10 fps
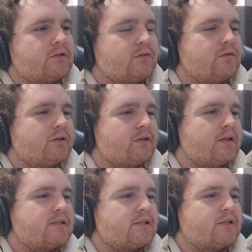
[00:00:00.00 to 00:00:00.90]
Dude,
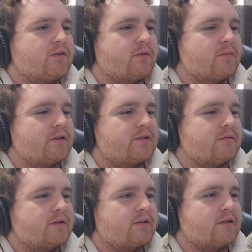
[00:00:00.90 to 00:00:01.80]
listen to him.
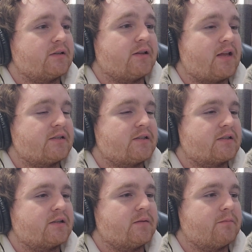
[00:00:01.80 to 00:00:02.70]
The lesson's
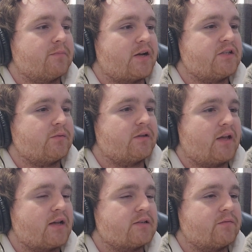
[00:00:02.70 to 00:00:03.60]
gonna bite you in
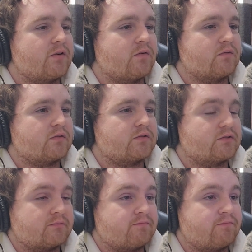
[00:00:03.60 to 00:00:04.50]
the ass if you don't
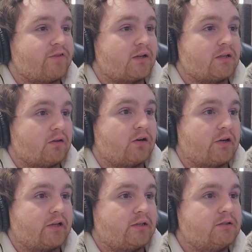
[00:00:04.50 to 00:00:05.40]
fucking
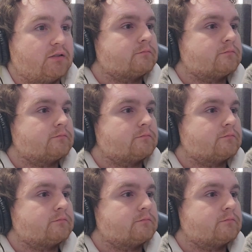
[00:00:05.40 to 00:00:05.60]
learn it.